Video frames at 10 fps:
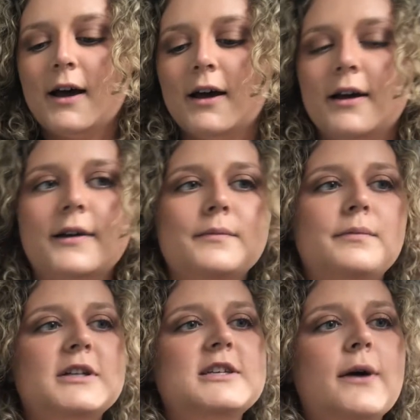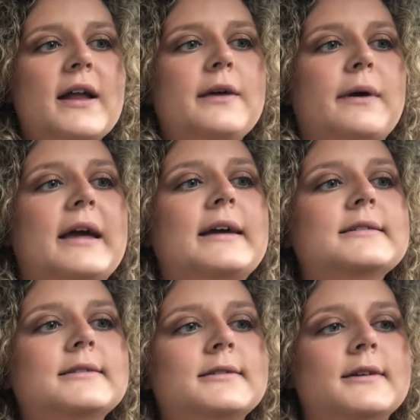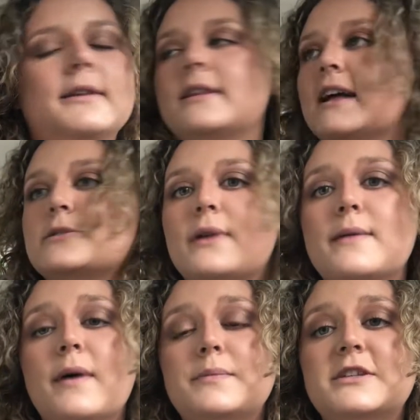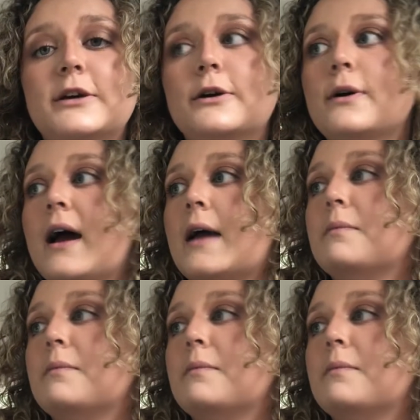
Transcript: Um but so anyways that's what I'm up to. I'm